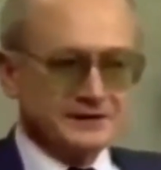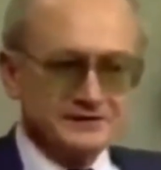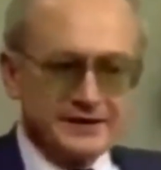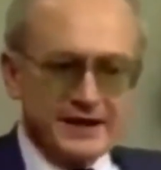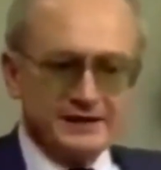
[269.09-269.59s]
But
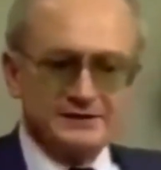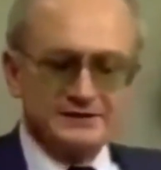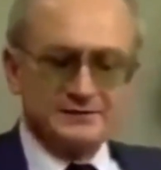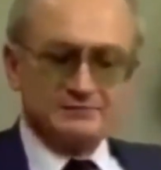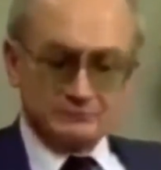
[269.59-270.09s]
in
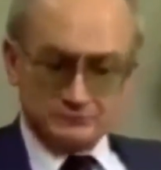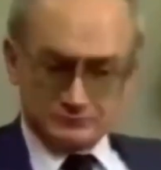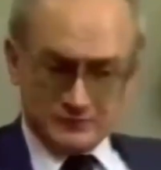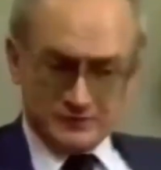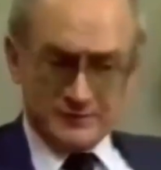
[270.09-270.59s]
reality,
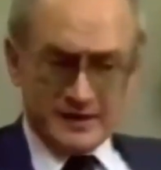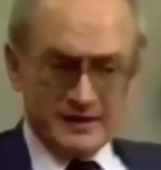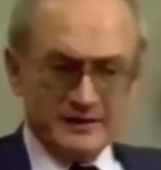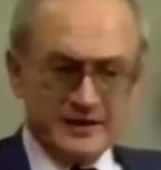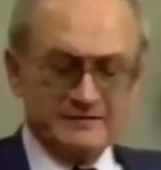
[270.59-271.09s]
the
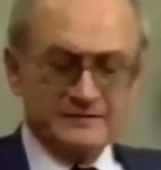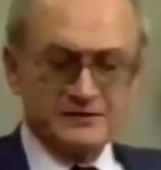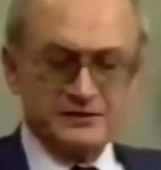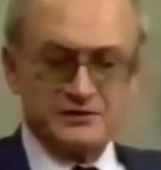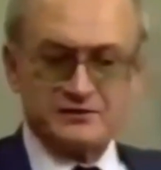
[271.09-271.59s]
main
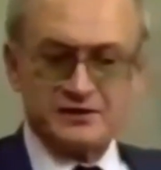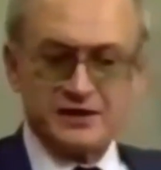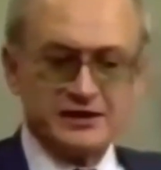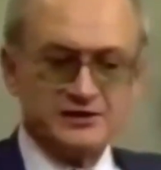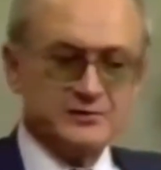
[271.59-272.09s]
emphasis of
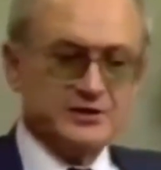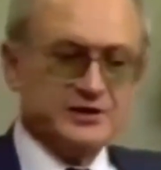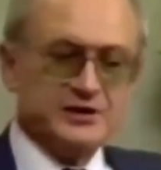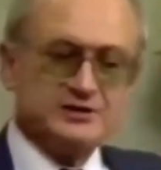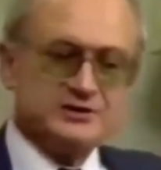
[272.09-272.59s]
the
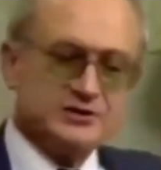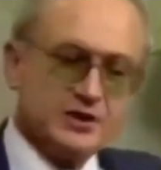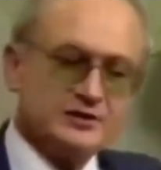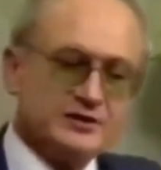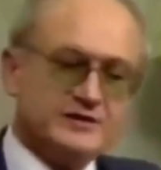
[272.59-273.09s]
KGB is
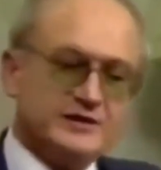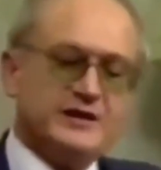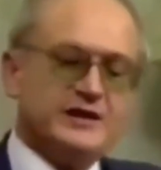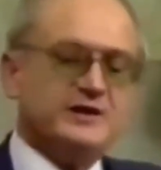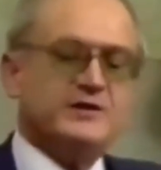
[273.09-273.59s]
not in
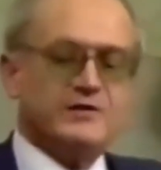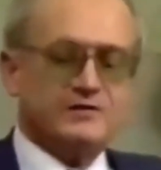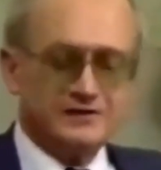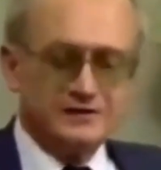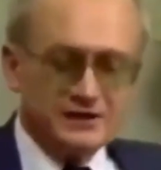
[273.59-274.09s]
the area
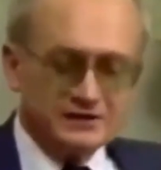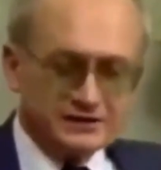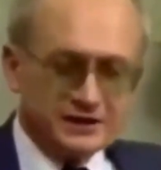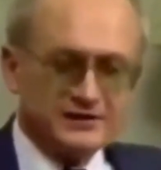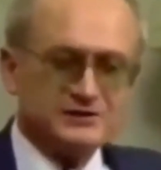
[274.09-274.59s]
of
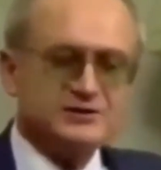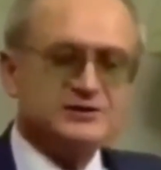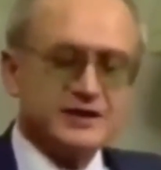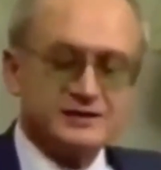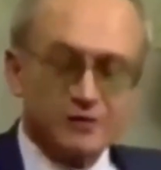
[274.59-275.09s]

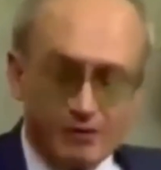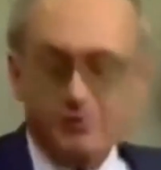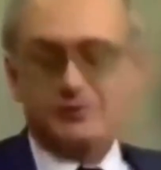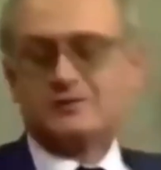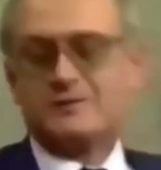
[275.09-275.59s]
intelligence at
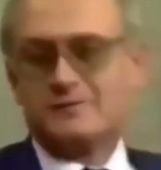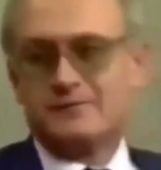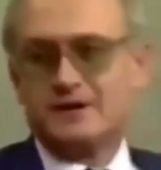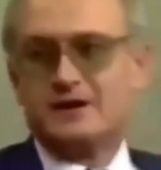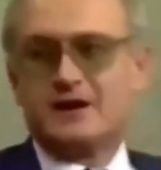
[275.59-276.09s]
all.
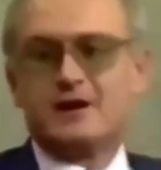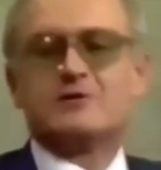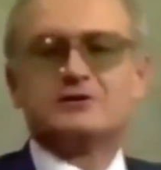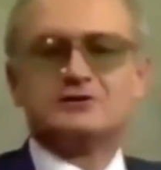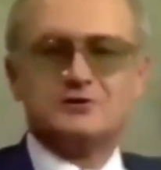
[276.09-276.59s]

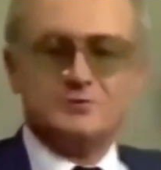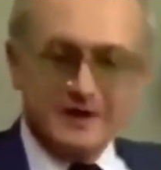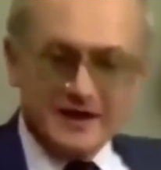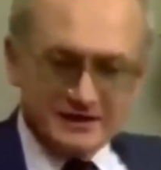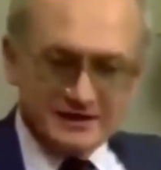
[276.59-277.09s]
According to
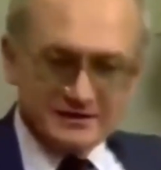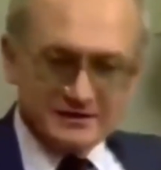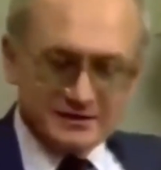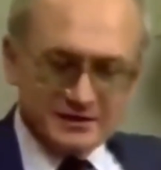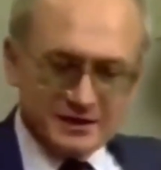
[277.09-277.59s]
my
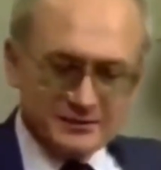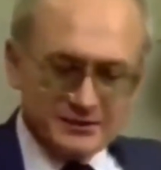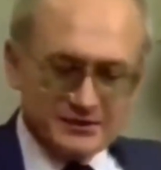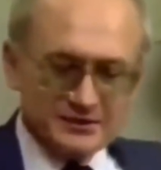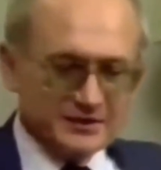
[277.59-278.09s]
uh,
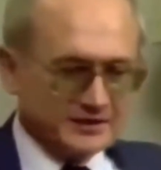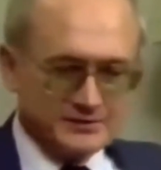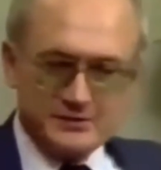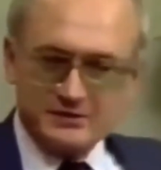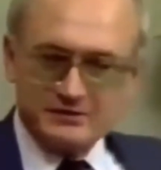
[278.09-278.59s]
opinion
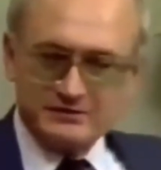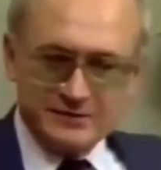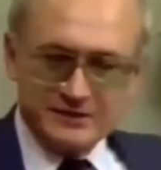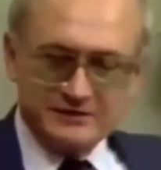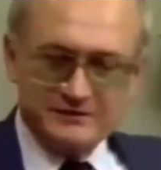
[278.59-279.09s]
and opinion
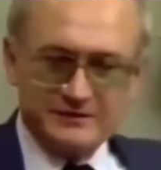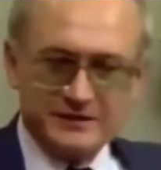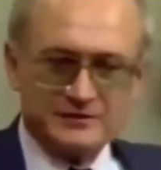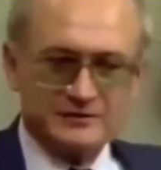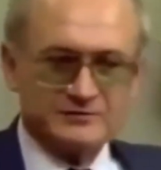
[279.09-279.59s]
of many
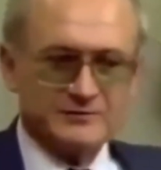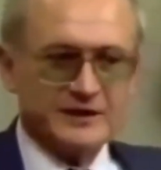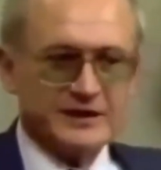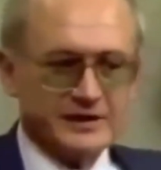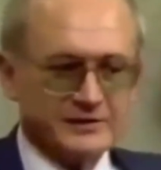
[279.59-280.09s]
defectors of
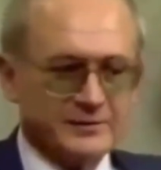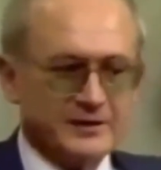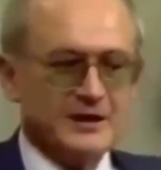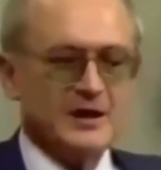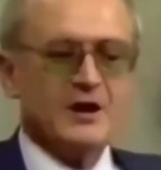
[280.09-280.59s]
my
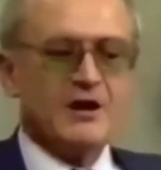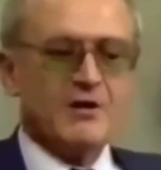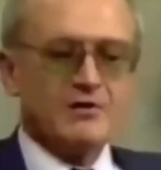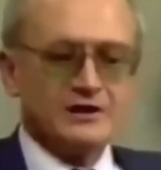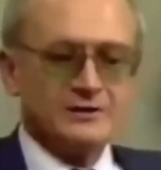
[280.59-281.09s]
caliber,
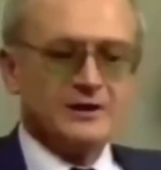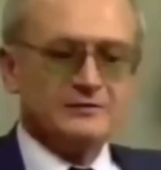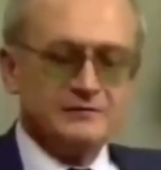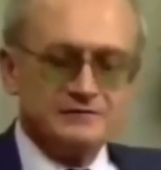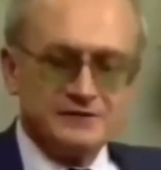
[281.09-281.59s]
only
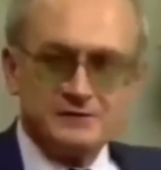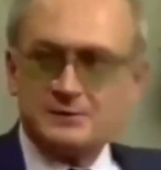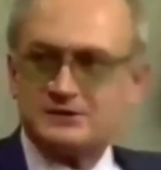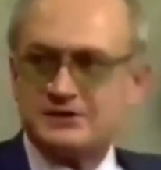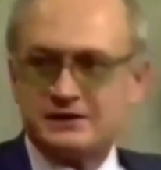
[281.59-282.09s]
about
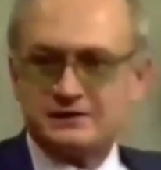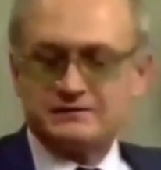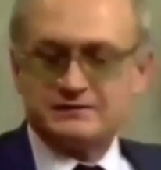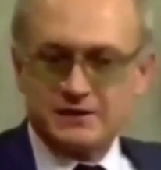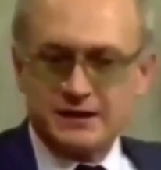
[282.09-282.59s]

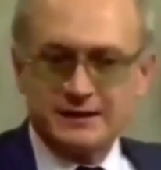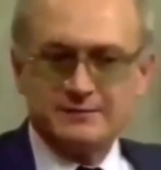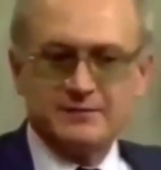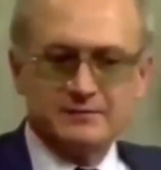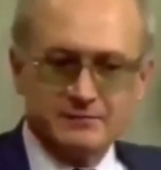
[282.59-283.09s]
15% of
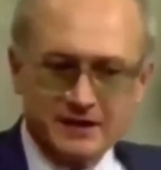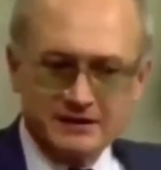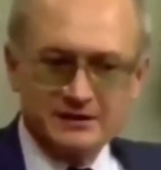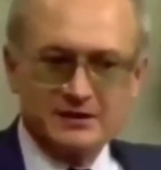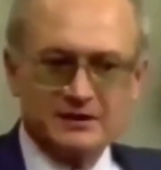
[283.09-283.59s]
time,
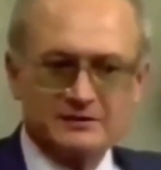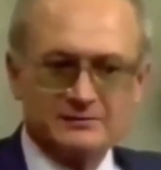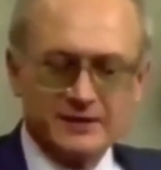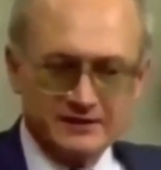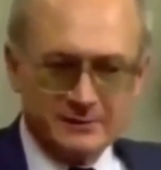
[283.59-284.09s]
money,
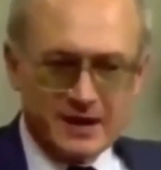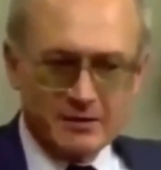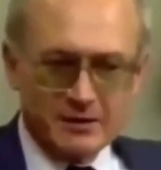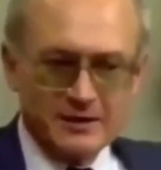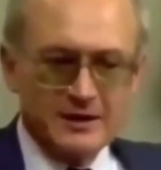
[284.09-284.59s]
and
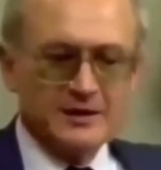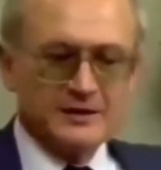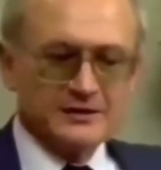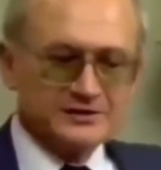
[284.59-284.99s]
manpower